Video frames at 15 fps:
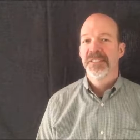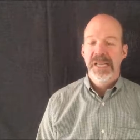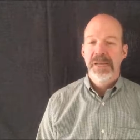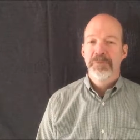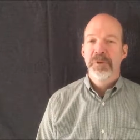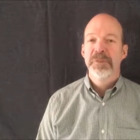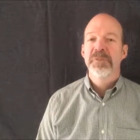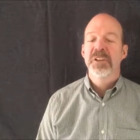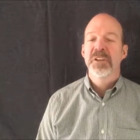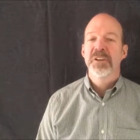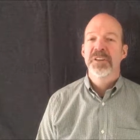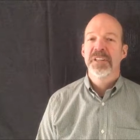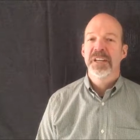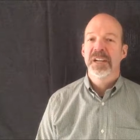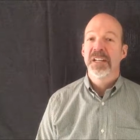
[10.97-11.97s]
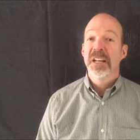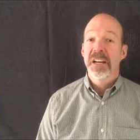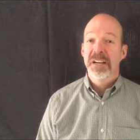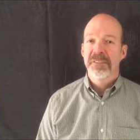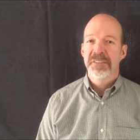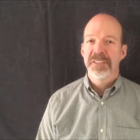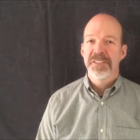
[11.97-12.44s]
And we've learned that a lot
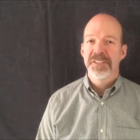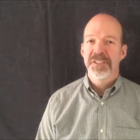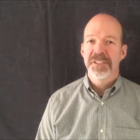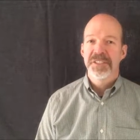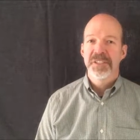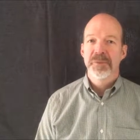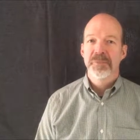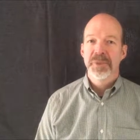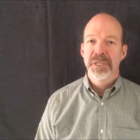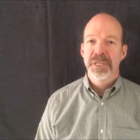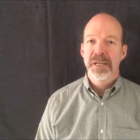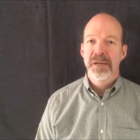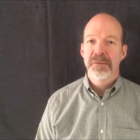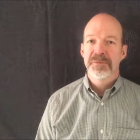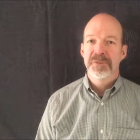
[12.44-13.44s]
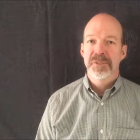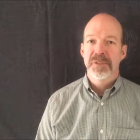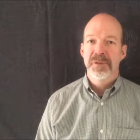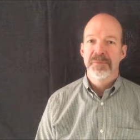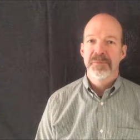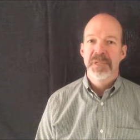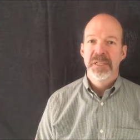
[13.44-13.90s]
of this just simply comes
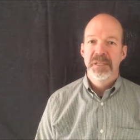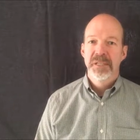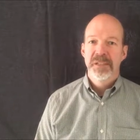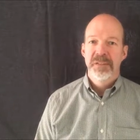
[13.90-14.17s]
from